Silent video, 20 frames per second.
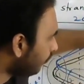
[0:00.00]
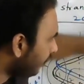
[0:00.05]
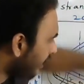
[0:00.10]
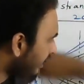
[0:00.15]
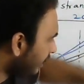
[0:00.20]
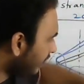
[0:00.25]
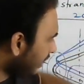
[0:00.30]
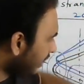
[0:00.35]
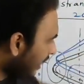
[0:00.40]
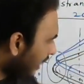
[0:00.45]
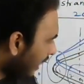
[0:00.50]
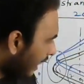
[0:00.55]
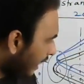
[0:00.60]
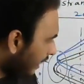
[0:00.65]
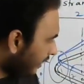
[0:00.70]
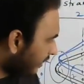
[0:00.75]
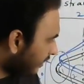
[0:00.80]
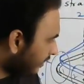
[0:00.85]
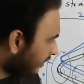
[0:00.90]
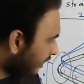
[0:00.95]
free
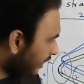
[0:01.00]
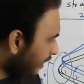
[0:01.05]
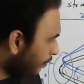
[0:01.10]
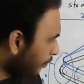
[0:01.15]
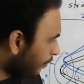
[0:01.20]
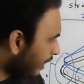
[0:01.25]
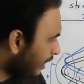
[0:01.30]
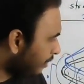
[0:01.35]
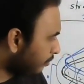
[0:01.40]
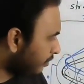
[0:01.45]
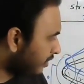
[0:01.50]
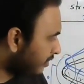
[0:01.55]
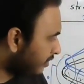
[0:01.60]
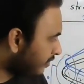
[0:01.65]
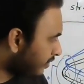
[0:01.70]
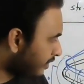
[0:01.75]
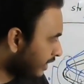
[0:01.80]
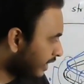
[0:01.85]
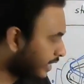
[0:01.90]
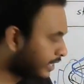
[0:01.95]
and the 3 prime
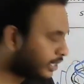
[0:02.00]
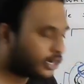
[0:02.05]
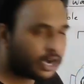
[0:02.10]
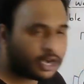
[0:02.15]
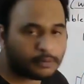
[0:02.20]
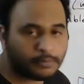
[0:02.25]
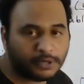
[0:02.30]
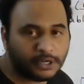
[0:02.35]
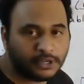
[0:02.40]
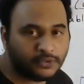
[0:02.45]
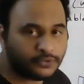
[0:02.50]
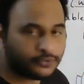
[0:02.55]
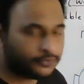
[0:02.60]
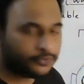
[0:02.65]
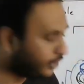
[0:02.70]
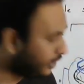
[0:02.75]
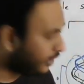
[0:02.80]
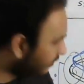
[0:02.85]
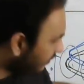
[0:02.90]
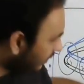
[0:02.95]
is third carbon is
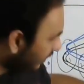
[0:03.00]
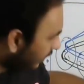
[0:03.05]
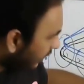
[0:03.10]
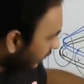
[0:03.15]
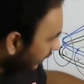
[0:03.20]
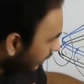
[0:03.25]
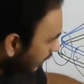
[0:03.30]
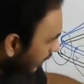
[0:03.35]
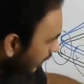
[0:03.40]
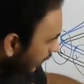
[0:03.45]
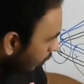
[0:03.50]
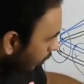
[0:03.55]
free. See here